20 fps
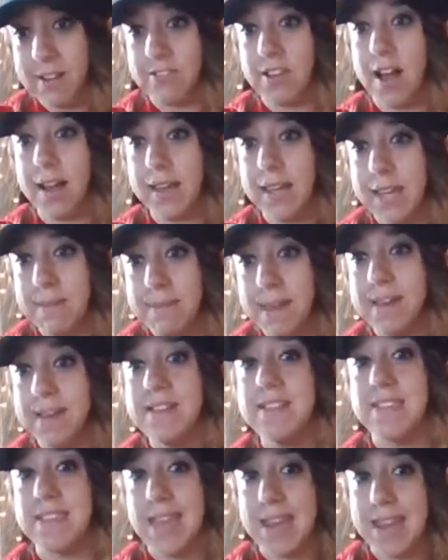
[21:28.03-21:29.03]
you're talking about
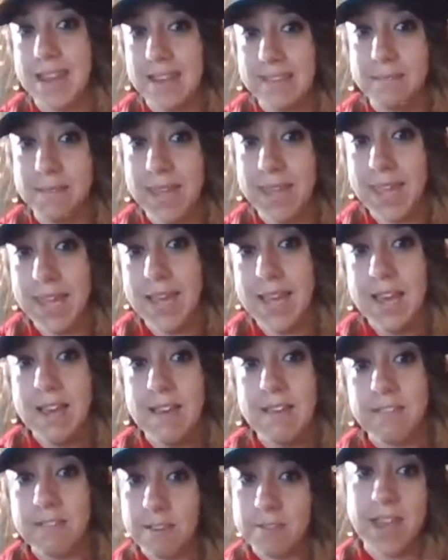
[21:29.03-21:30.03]
and send it to me
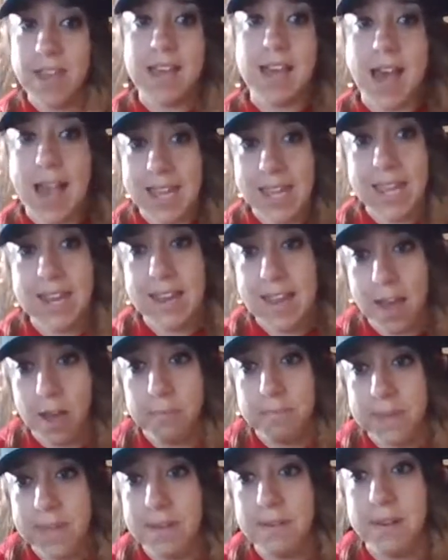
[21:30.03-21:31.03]
so that I can
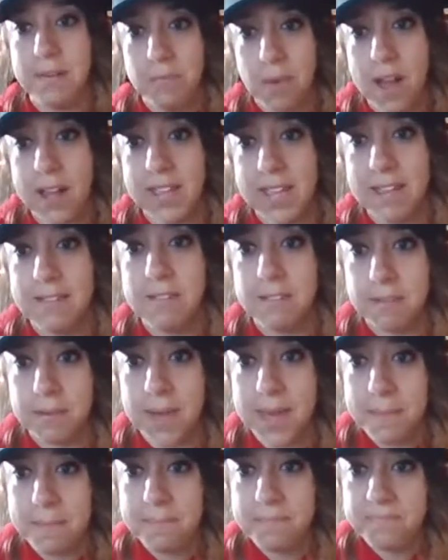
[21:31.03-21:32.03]
help you and walk you through
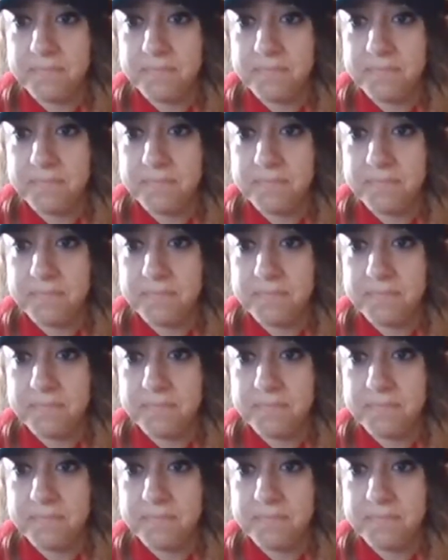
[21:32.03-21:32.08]
it.